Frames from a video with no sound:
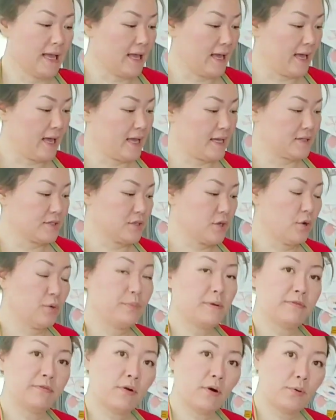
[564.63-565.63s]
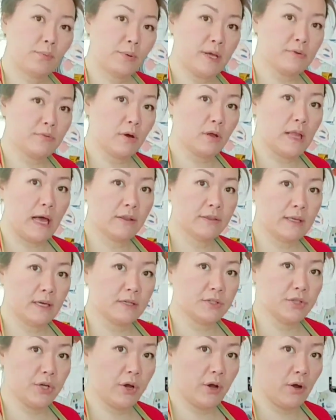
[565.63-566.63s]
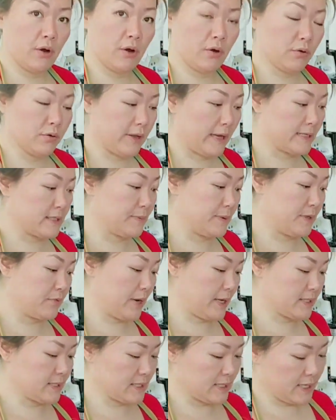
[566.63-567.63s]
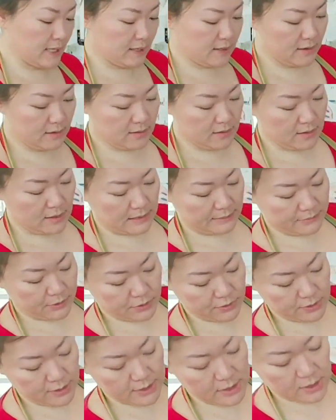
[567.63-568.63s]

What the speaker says: Hey, so before we roll out the dough that's been resting, I'm going to